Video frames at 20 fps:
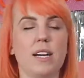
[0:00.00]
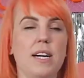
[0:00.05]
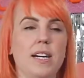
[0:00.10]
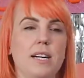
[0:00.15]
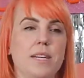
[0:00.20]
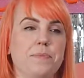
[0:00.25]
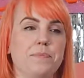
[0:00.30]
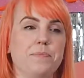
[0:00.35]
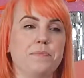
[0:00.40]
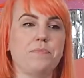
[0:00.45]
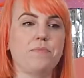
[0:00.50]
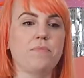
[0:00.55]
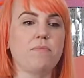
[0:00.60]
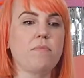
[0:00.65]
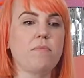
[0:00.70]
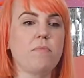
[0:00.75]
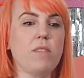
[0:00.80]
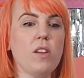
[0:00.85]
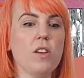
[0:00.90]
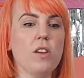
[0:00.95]

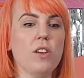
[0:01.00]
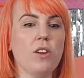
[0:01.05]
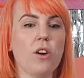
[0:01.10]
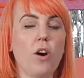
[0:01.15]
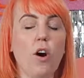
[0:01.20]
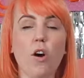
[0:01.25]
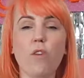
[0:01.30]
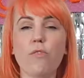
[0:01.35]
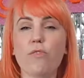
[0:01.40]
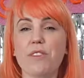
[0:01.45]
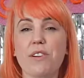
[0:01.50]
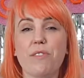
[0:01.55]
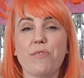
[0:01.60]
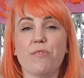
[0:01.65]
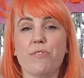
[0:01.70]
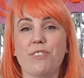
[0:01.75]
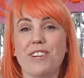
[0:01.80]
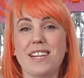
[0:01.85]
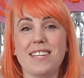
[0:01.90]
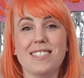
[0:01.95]
Offering
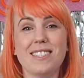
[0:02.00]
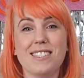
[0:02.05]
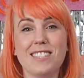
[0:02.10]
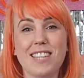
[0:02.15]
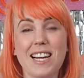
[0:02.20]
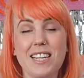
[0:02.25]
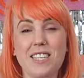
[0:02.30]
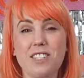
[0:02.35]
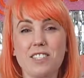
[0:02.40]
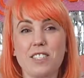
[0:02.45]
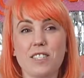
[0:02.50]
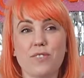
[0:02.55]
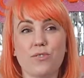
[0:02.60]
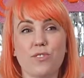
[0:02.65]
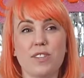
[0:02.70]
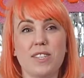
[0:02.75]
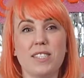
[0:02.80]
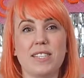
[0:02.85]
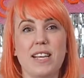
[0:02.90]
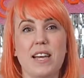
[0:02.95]
free exchanges,
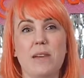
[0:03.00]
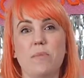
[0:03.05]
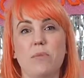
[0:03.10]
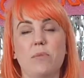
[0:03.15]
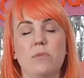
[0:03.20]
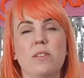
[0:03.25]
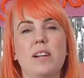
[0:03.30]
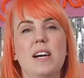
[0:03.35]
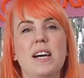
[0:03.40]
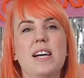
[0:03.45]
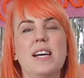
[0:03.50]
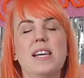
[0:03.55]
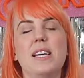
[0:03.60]
for example,